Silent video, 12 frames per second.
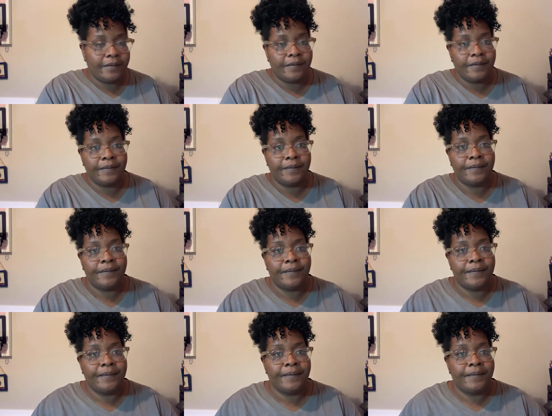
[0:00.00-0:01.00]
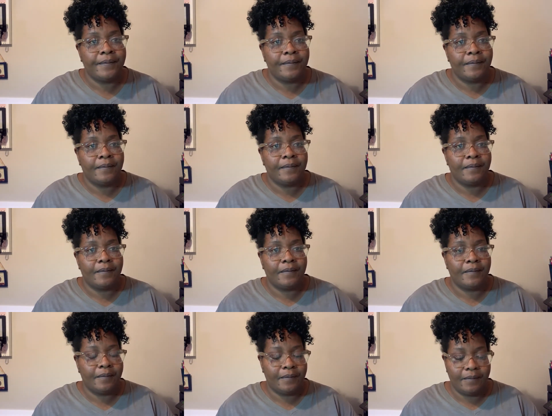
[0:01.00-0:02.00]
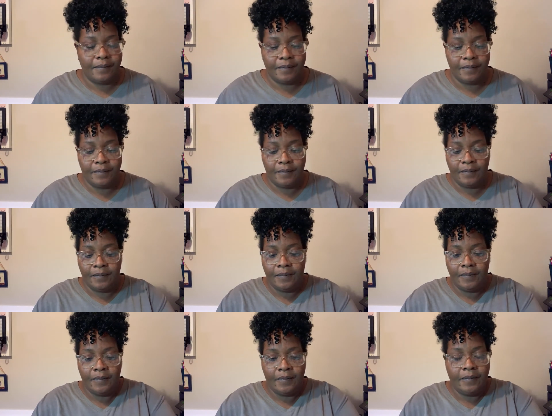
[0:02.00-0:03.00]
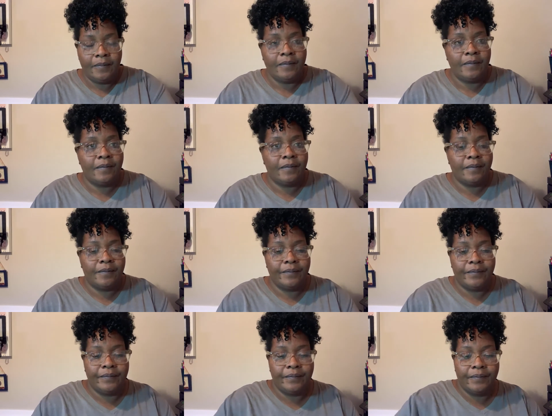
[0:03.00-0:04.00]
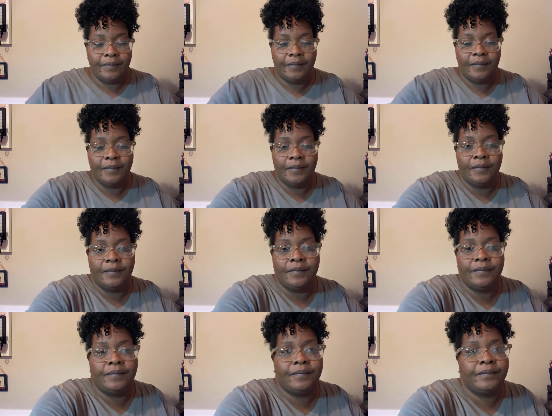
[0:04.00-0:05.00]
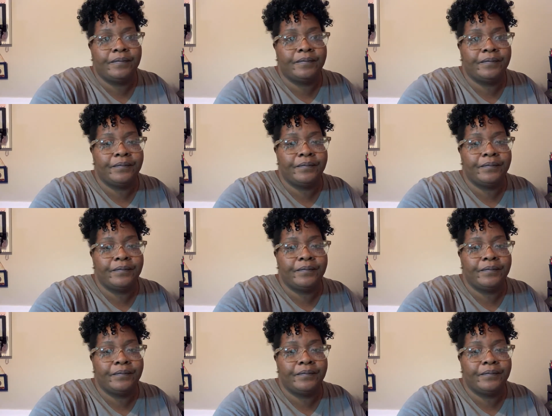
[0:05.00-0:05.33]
[no speech]